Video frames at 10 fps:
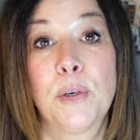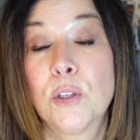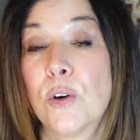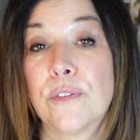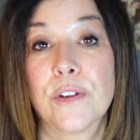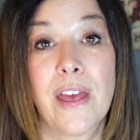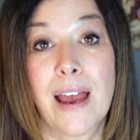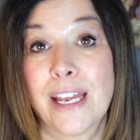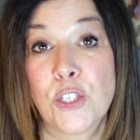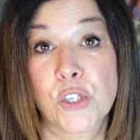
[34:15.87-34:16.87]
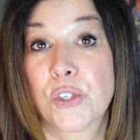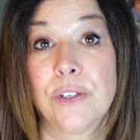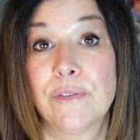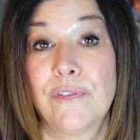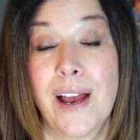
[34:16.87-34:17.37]
pullover that I just
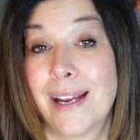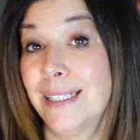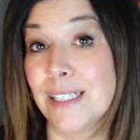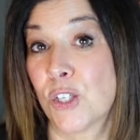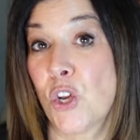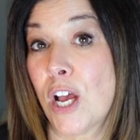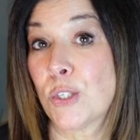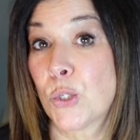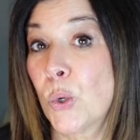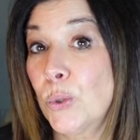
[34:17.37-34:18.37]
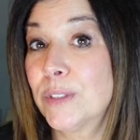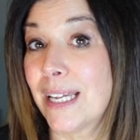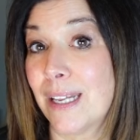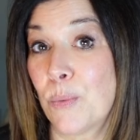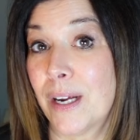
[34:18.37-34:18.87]
couldn't find. It's not sold
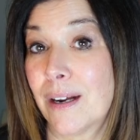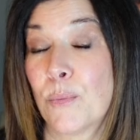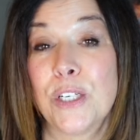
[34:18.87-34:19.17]
anywhere.